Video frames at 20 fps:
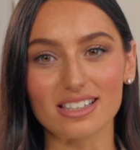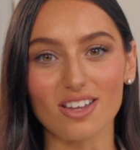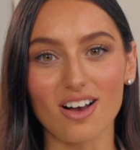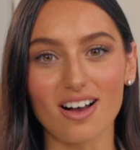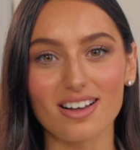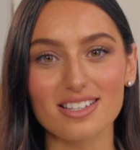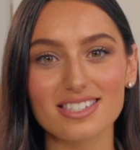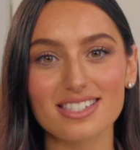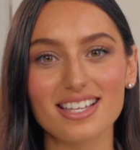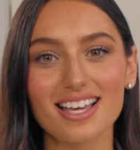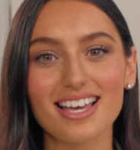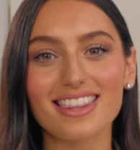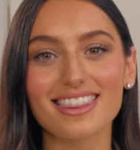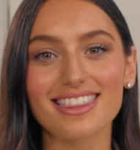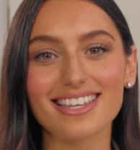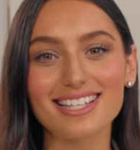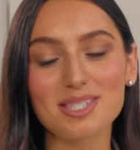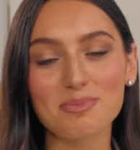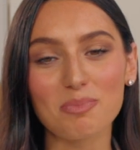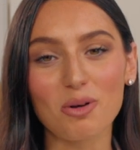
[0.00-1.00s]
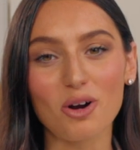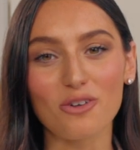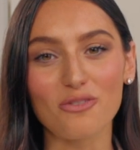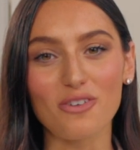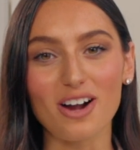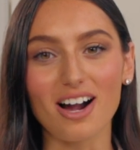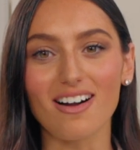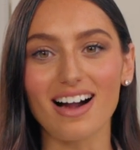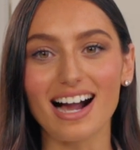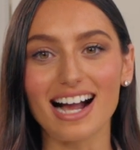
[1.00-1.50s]
loss. This
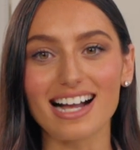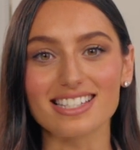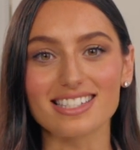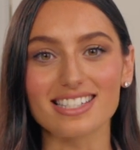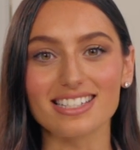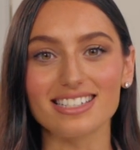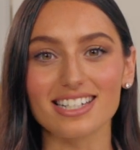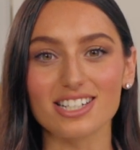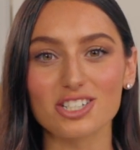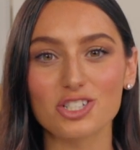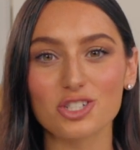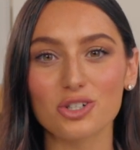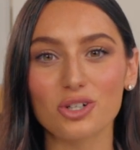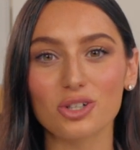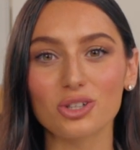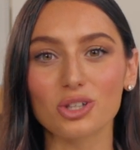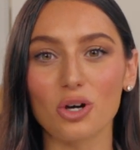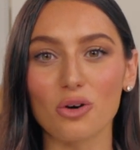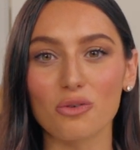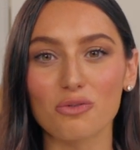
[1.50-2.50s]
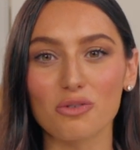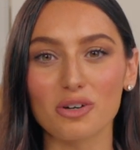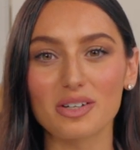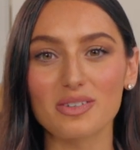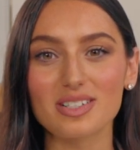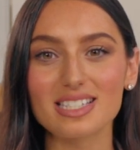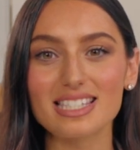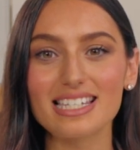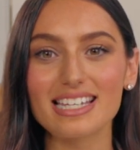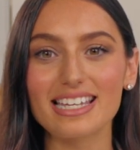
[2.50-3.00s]
profile adds additional low
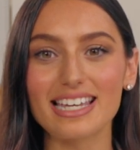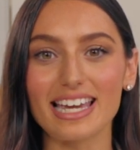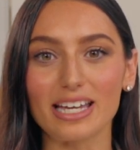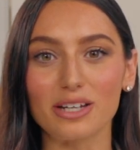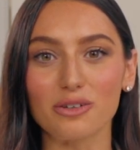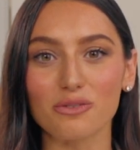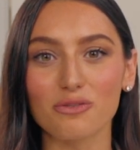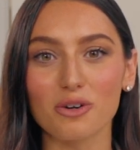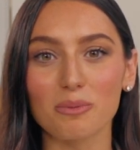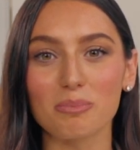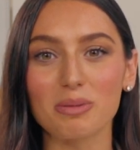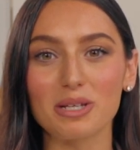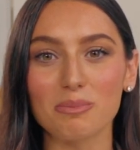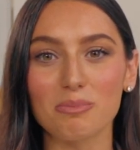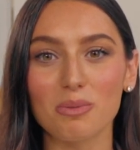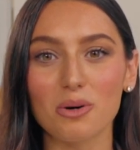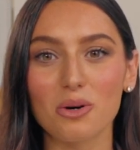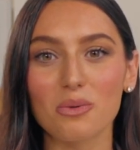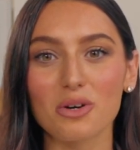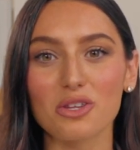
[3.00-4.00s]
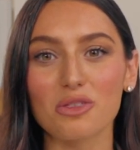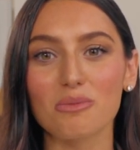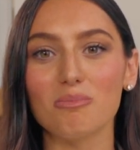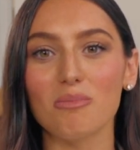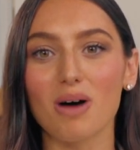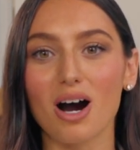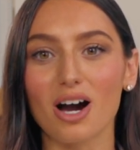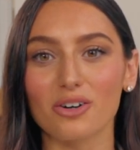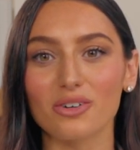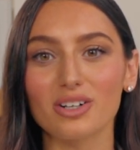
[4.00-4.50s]
frequency gain for people with
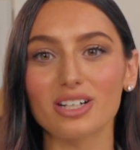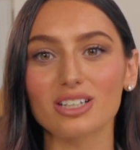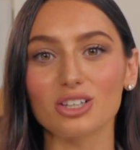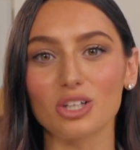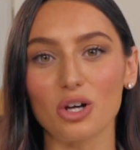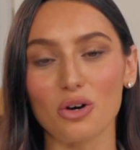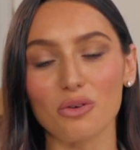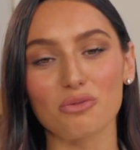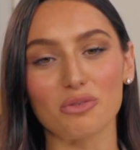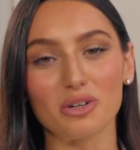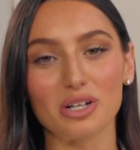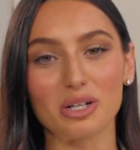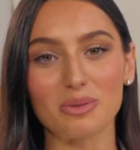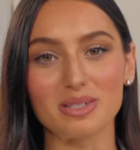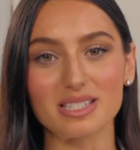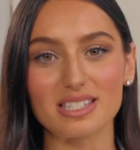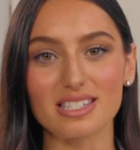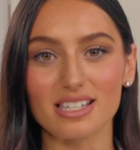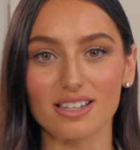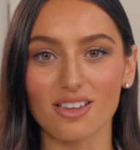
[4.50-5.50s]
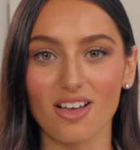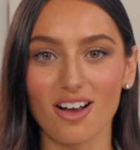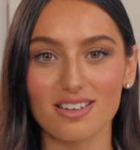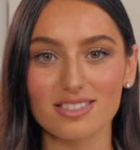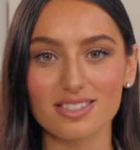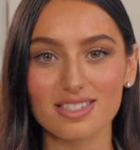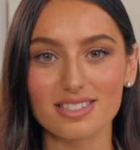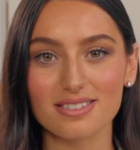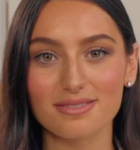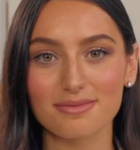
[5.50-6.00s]
moderate low frequency
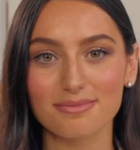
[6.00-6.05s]
loss.